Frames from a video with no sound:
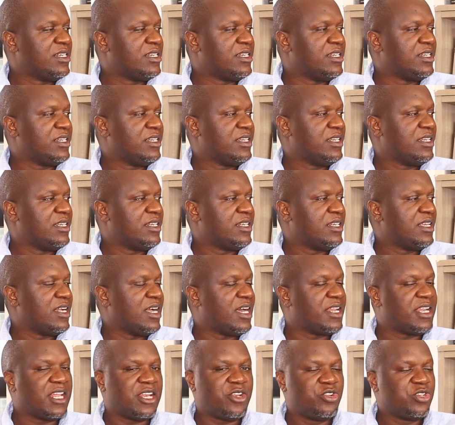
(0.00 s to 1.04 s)
Huh?
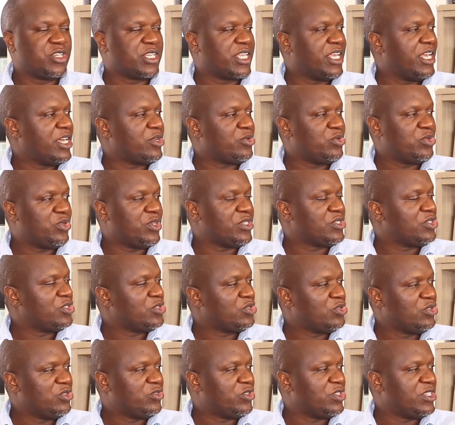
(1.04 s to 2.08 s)
And I don't care, Ruto is not
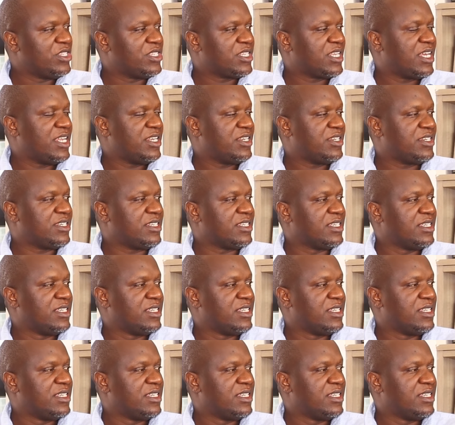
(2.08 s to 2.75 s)
good for this country.